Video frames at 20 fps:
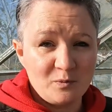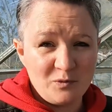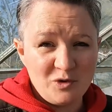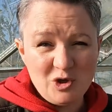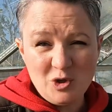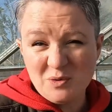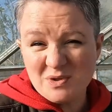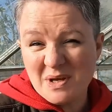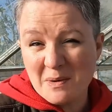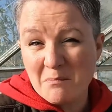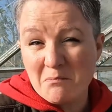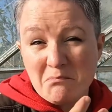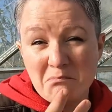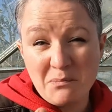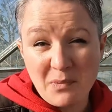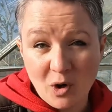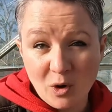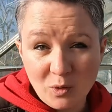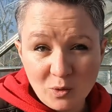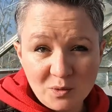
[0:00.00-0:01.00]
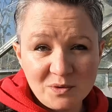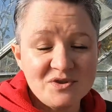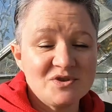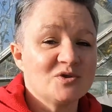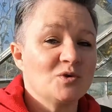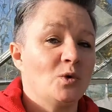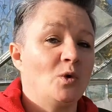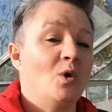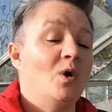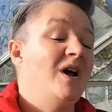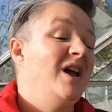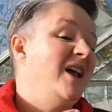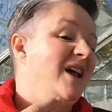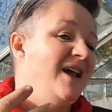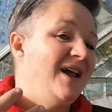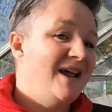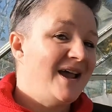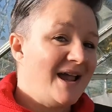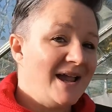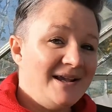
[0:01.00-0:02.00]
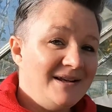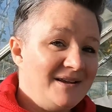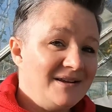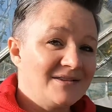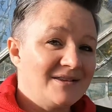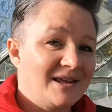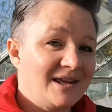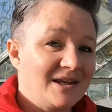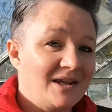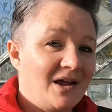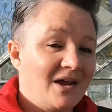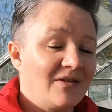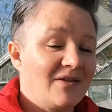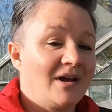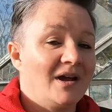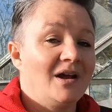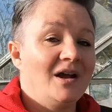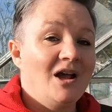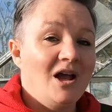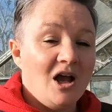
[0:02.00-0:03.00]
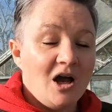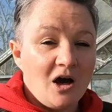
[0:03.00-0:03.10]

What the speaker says: using bolts or anything like that,